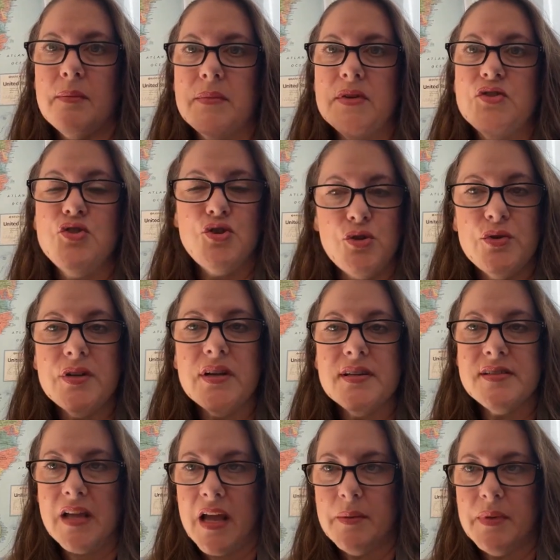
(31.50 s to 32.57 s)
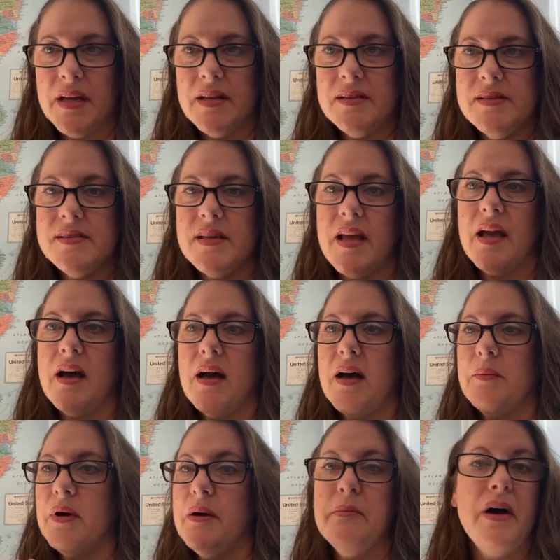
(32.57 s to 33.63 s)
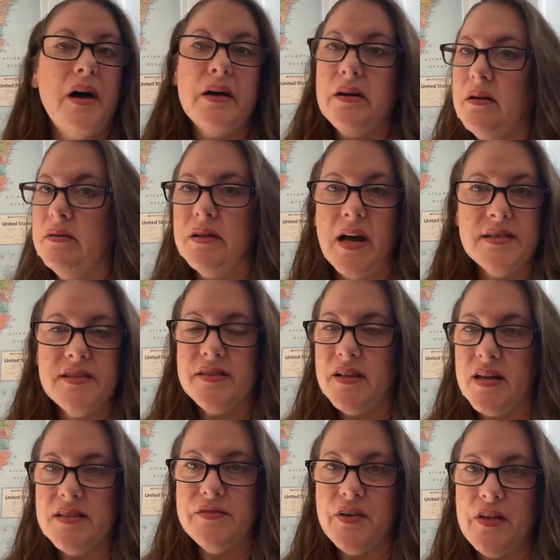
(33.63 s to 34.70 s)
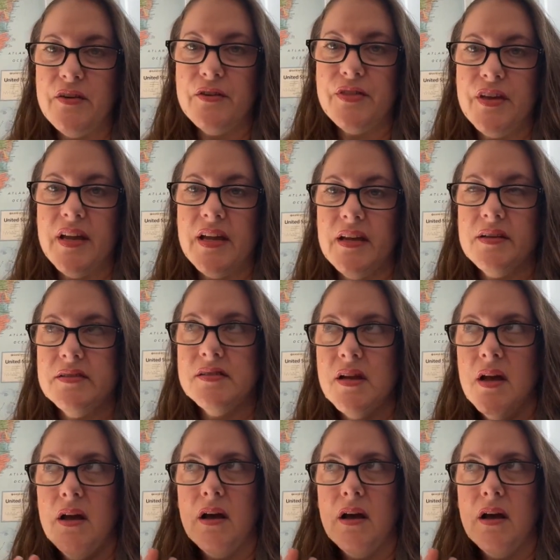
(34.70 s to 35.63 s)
student assignments, among lots and lots of other things.